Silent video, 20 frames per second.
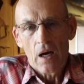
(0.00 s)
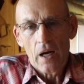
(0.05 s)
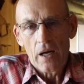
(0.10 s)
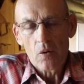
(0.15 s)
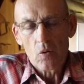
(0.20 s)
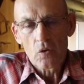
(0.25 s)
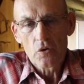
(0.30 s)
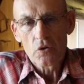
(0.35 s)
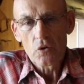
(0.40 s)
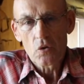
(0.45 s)
I
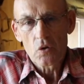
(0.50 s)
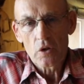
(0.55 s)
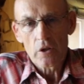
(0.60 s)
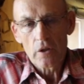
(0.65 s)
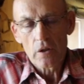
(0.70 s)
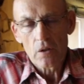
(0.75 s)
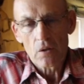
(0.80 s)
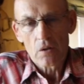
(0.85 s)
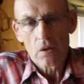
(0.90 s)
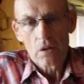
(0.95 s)
will do a
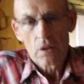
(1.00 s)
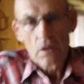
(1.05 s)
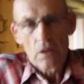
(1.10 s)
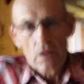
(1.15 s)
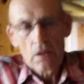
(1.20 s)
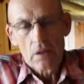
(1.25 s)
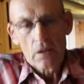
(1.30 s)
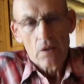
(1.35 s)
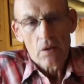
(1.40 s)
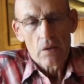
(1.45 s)
little
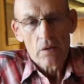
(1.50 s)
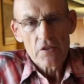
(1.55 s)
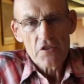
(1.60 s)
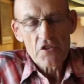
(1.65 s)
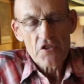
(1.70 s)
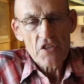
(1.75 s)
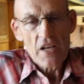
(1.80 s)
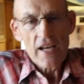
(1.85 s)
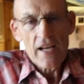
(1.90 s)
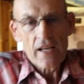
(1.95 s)

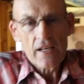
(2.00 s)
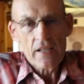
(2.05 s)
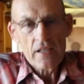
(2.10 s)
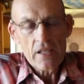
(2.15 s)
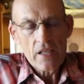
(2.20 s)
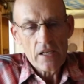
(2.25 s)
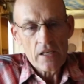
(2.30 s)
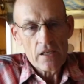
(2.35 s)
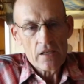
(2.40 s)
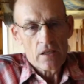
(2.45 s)

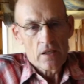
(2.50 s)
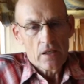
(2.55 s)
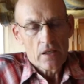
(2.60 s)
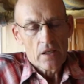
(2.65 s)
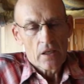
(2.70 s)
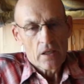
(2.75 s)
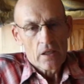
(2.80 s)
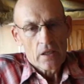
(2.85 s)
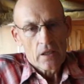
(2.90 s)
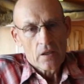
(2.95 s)
sanding
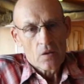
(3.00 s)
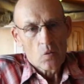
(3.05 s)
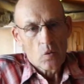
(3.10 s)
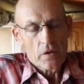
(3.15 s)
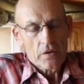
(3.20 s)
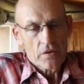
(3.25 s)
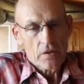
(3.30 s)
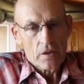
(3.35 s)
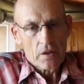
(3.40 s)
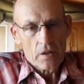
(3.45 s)

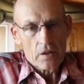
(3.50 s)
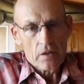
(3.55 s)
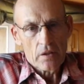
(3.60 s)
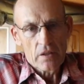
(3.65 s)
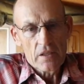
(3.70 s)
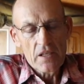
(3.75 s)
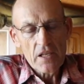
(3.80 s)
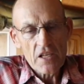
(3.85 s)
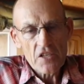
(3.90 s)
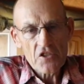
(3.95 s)
with the
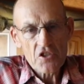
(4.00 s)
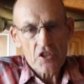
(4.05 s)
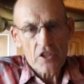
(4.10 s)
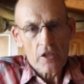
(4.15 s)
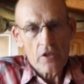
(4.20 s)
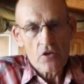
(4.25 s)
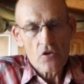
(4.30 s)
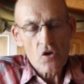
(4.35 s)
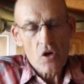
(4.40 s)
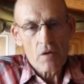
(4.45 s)
disc
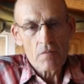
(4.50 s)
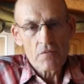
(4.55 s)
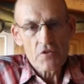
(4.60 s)
and drum